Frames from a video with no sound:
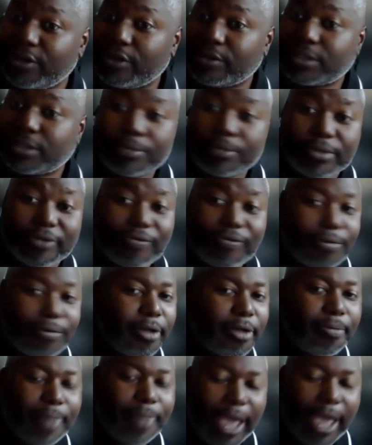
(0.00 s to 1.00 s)
something from
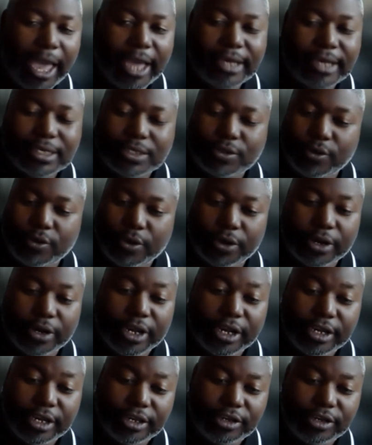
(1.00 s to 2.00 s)
their past, or,
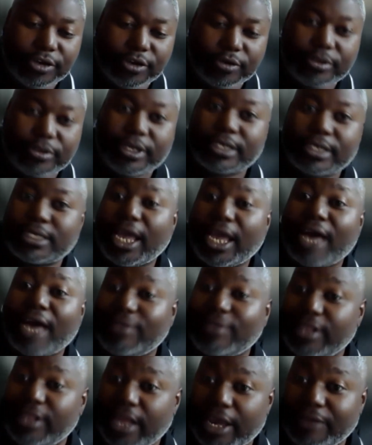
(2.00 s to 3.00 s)
doesn't have
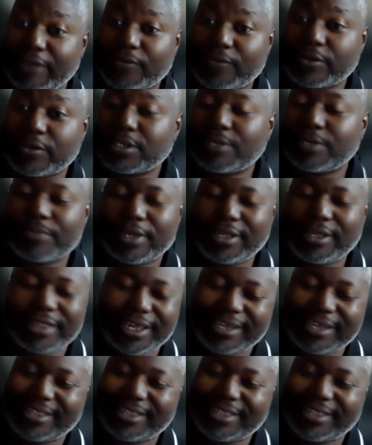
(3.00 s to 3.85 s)
a life or something like